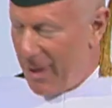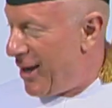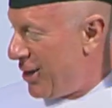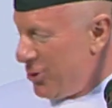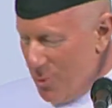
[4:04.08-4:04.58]

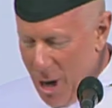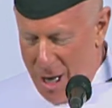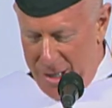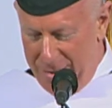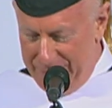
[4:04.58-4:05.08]
Thank you,
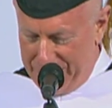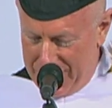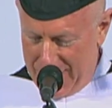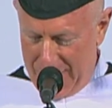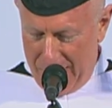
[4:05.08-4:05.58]
Marty.
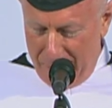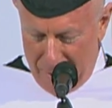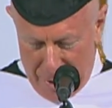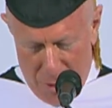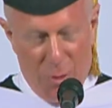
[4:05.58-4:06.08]

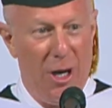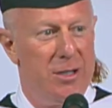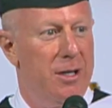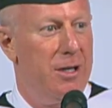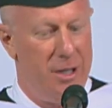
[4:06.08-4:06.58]
Thank you,
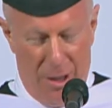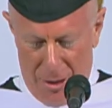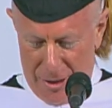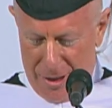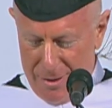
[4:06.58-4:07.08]
President
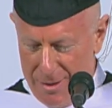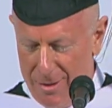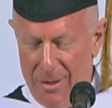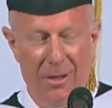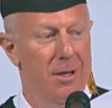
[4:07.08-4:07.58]
Healey,
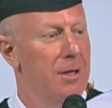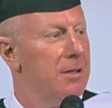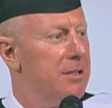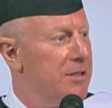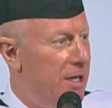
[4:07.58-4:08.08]

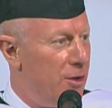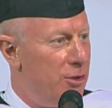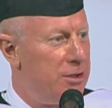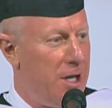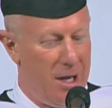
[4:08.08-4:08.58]

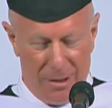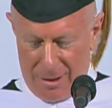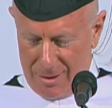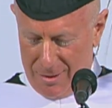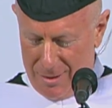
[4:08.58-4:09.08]
distinguished
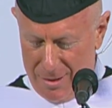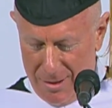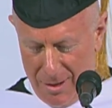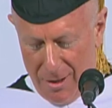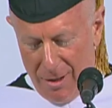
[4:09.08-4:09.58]
guests,
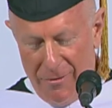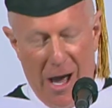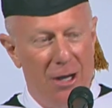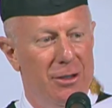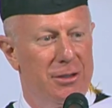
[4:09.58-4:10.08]

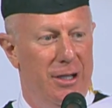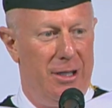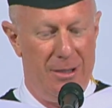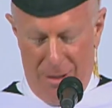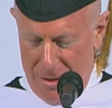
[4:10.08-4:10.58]
faculty,